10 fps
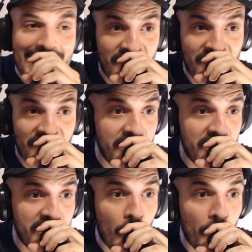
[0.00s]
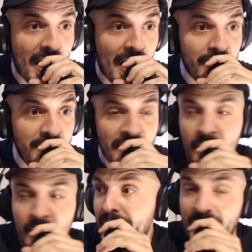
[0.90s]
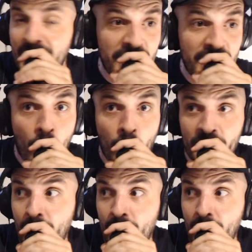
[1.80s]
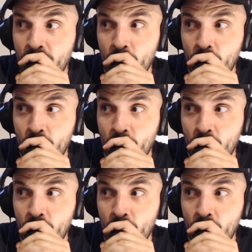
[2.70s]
they just launched a massive invasion of Cobra Island,